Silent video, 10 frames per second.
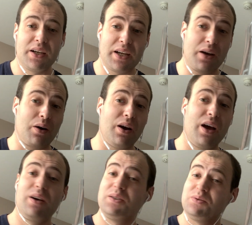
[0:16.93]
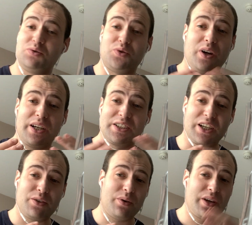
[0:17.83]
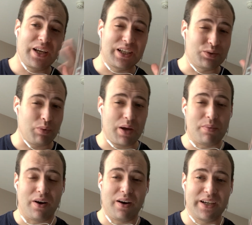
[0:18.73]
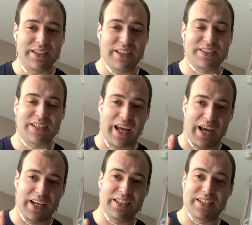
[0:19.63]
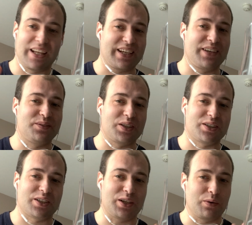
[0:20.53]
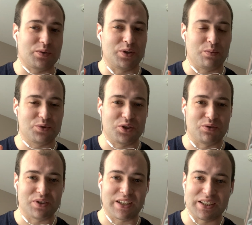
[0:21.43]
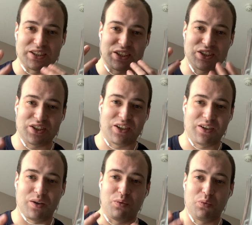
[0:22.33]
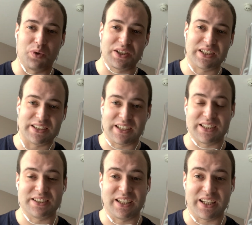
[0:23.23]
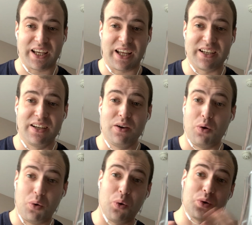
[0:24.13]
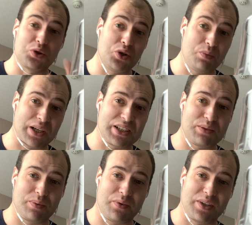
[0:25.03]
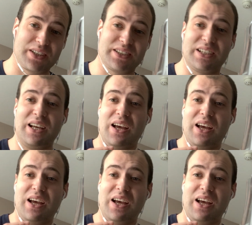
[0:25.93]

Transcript: Now dry January is way behind us, and that gives us a golden opportunity to start whiskey tasting again, or new make spirits,